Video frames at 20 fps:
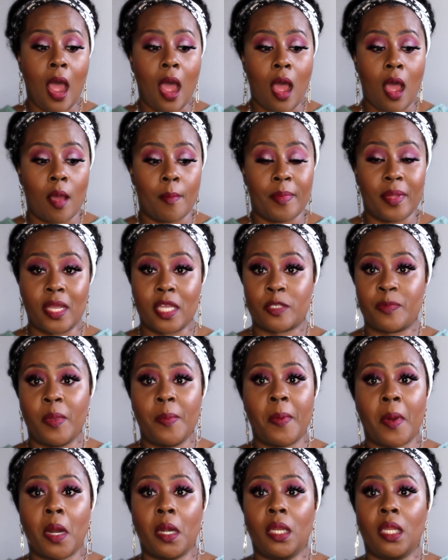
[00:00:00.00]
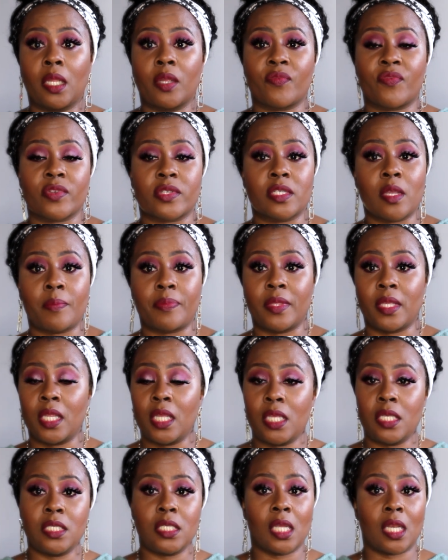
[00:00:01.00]
Um, because people are looking for something
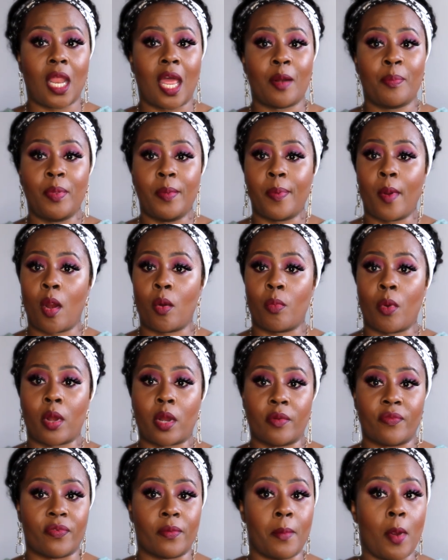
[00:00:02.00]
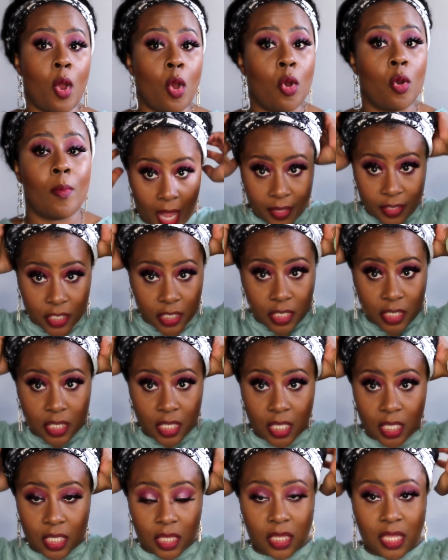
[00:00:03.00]
easy. A lot of people are working from home. I just
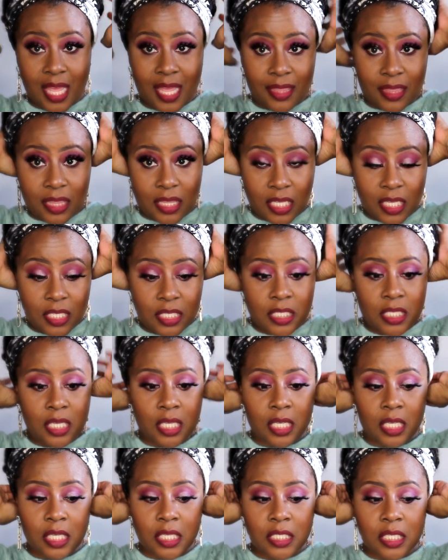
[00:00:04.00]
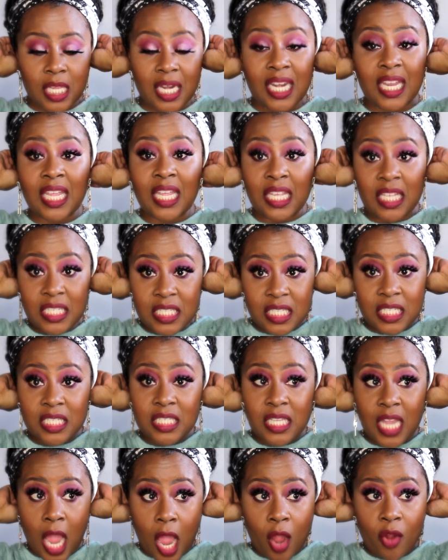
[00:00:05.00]
think that this is an easy
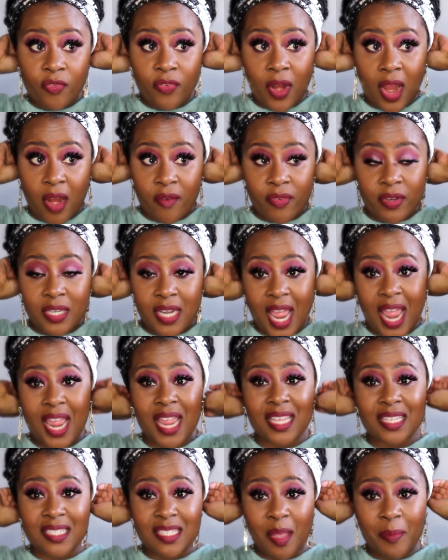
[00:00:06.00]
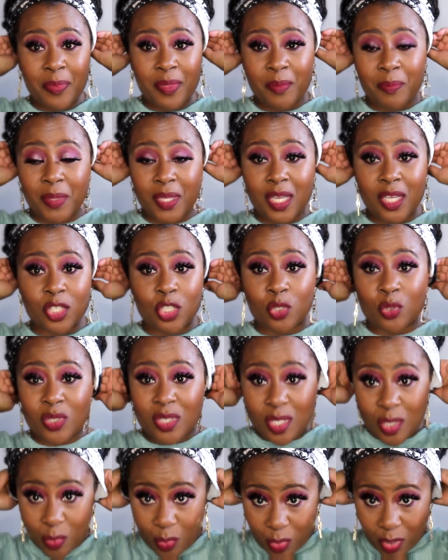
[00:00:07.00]
style for every day and something because you
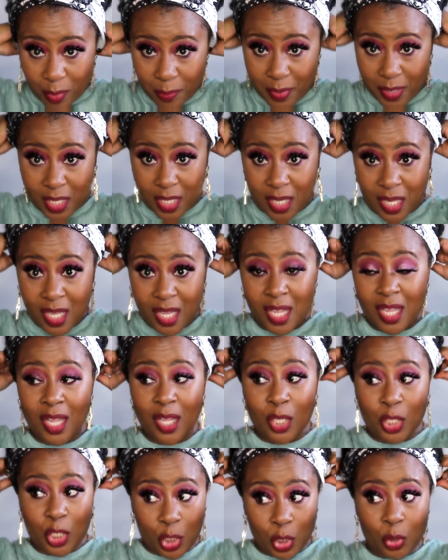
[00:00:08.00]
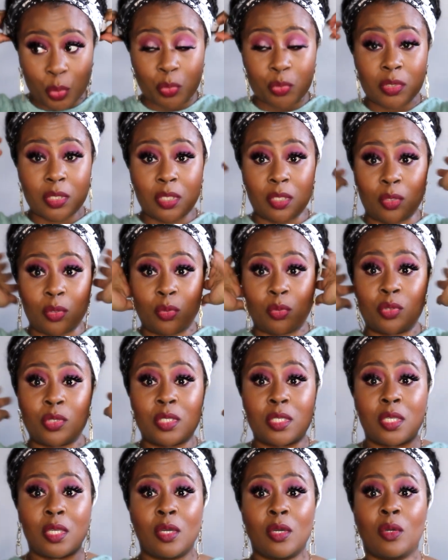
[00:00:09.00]
still want to be cute. You
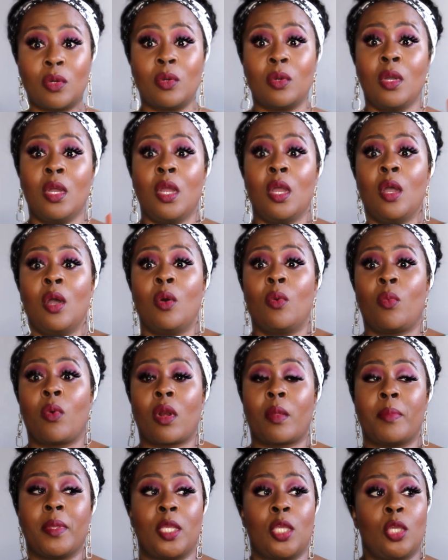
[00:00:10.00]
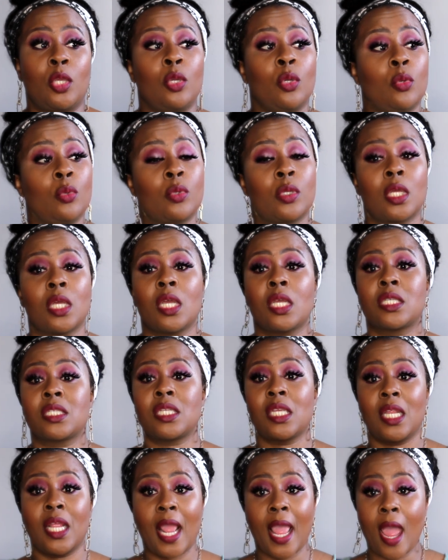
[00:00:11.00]
still want to be cute
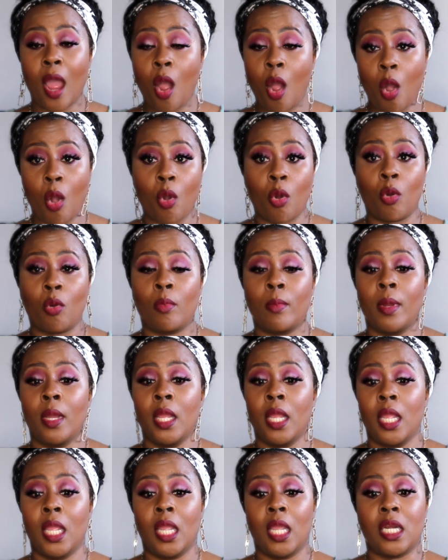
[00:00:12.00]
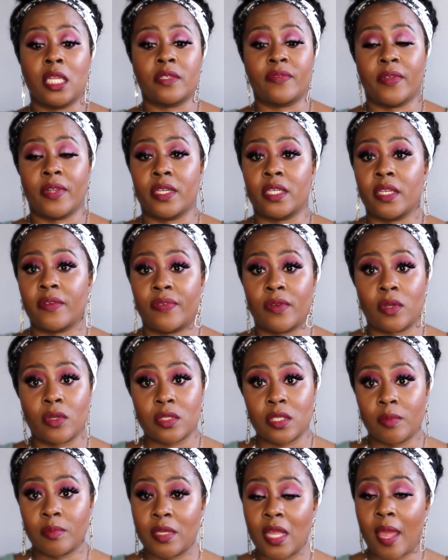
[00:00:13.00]
sitting at home. It is very
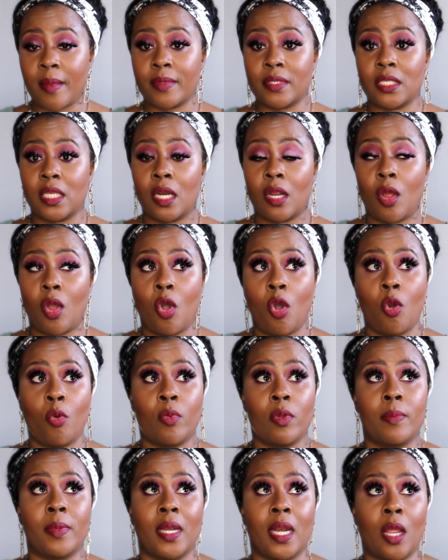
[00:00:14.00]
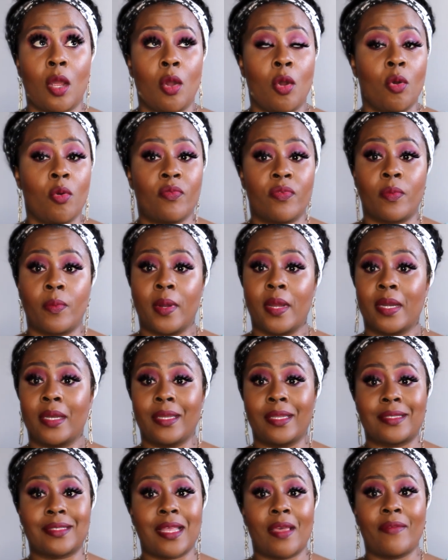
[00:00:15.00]
difficult sometimes to sit at home. We've been at home for
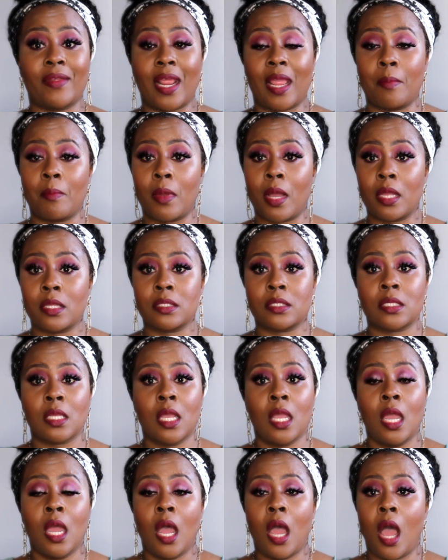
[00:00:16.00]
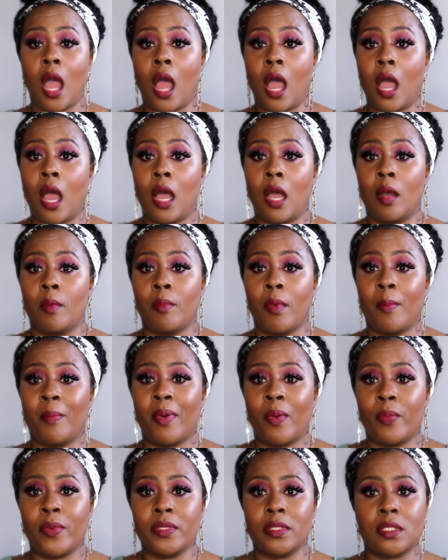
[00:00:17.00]
what, seven, eight months. Um,
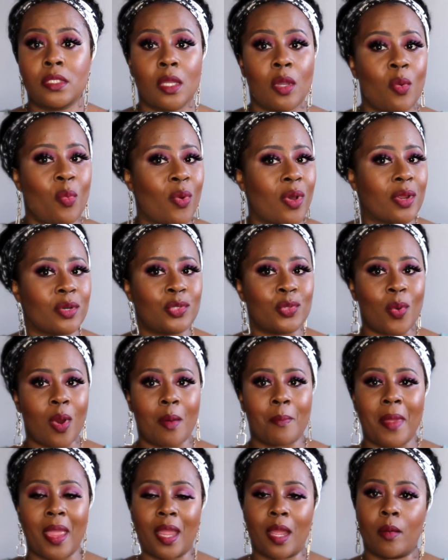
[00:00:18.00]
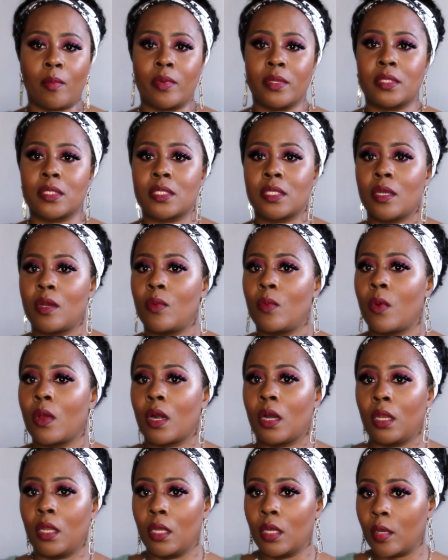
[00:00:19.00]
but we still want to do our makeup. We still
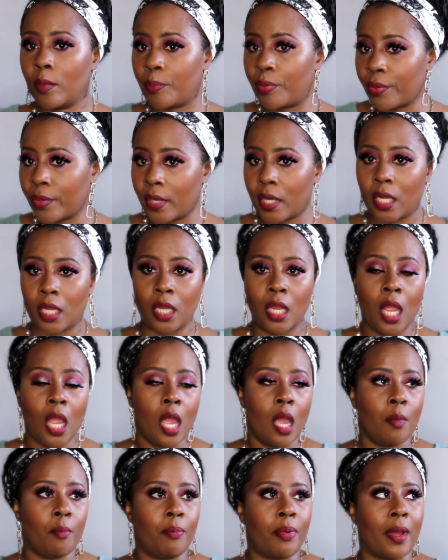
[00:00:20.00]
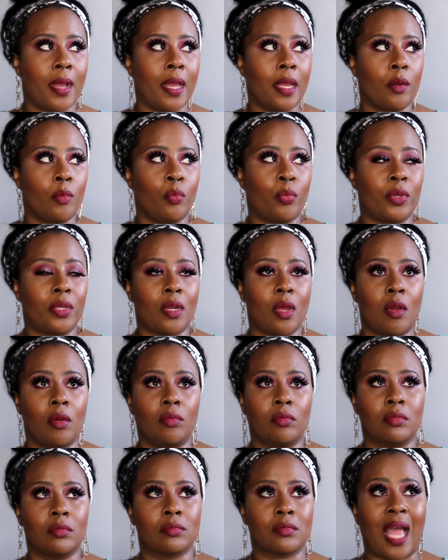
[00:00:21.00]
want to look pretty, but we
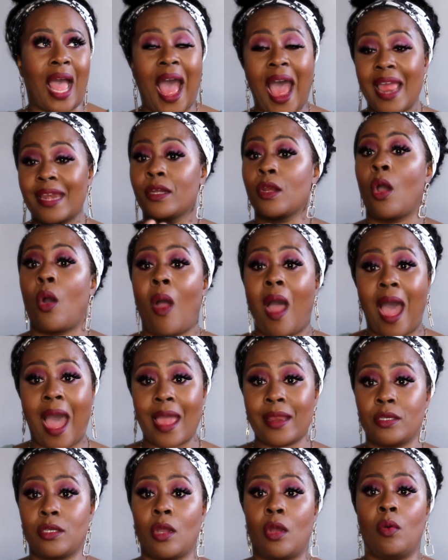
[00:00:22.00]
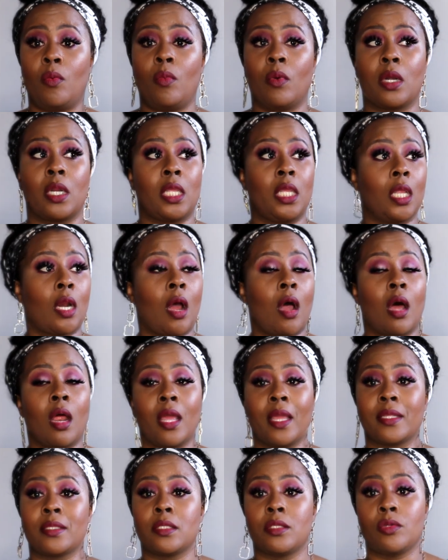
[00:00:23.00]
don't I know I don't want to get
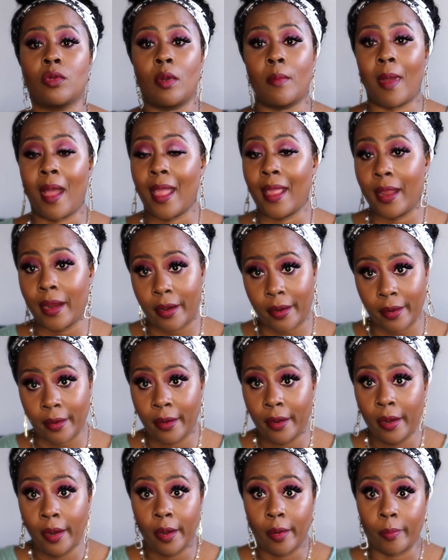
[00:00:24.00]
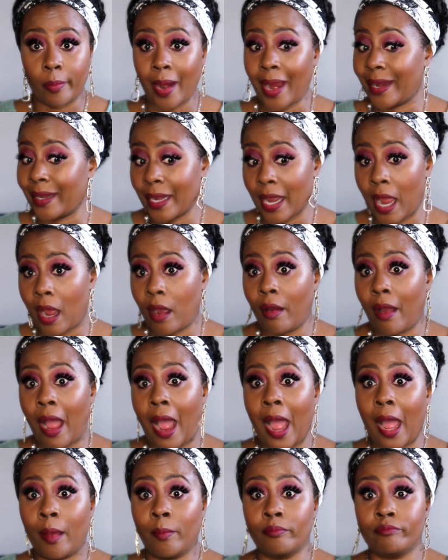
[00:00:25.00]
all into doing my hair right now.
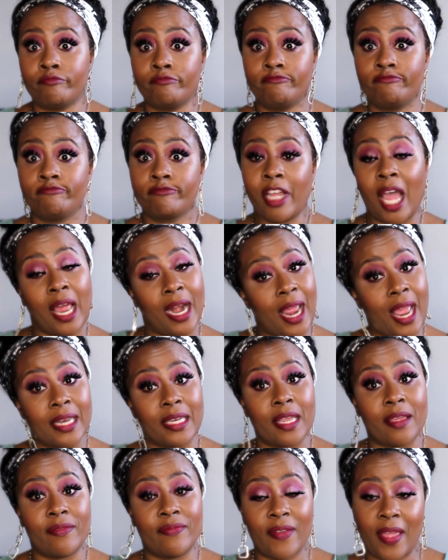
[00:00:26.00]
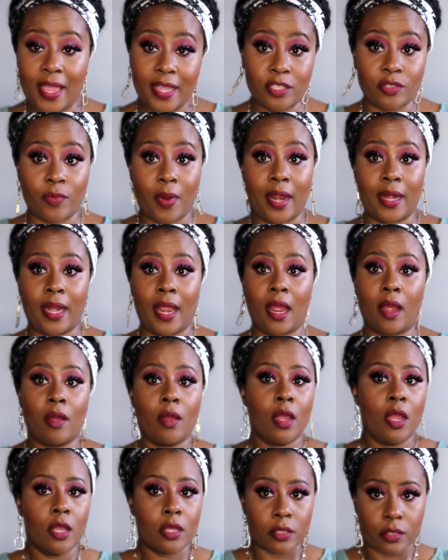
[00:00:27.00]
I'm kind of at that phase right now.
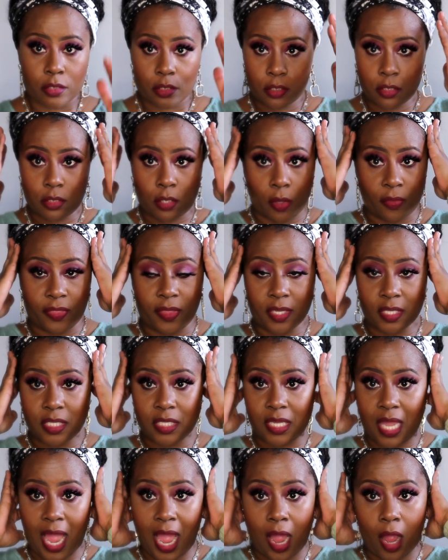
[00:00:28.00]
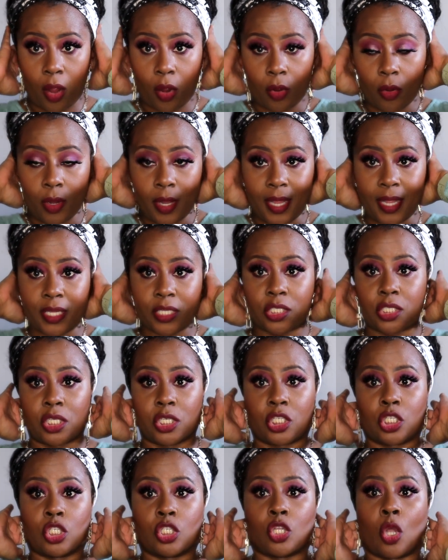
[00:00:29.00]
So this style is
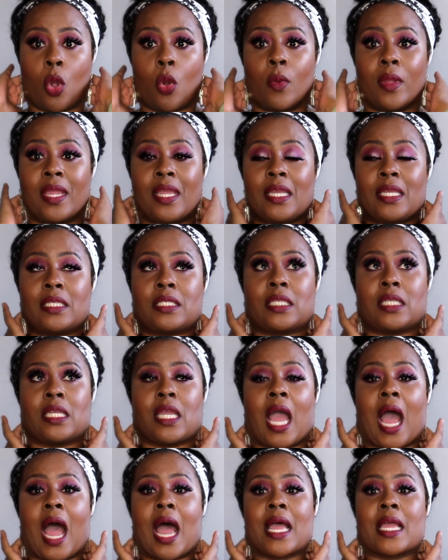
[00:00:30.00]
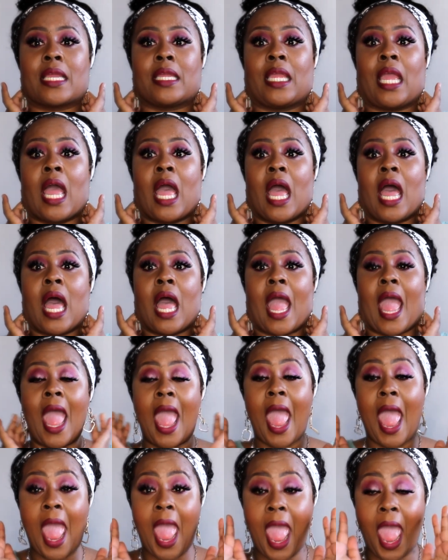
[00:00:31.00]
just so easy. I
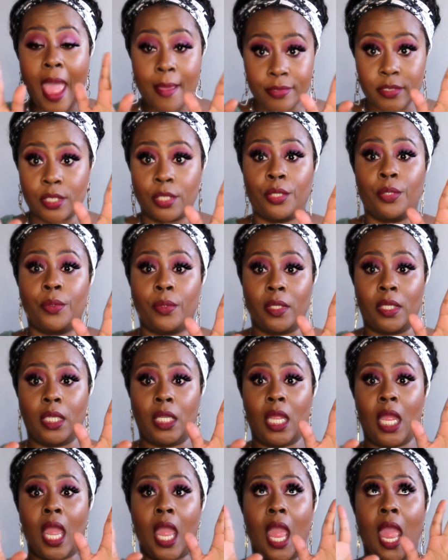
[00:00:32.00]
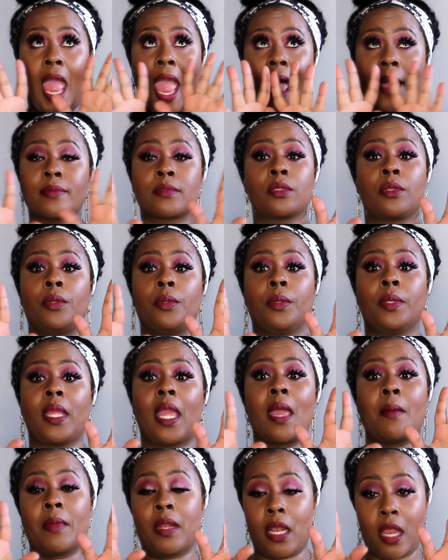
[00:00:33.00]
absolutely,
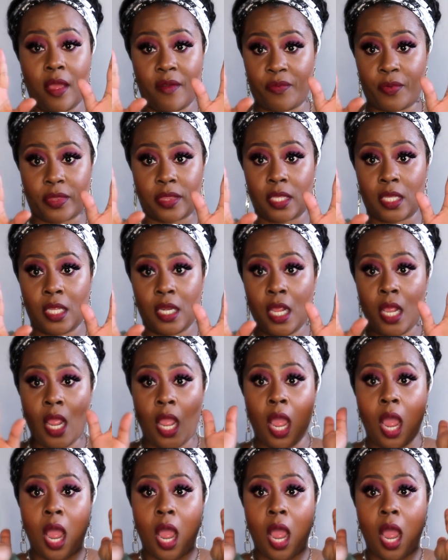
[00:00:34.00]
absolutely am in love with it.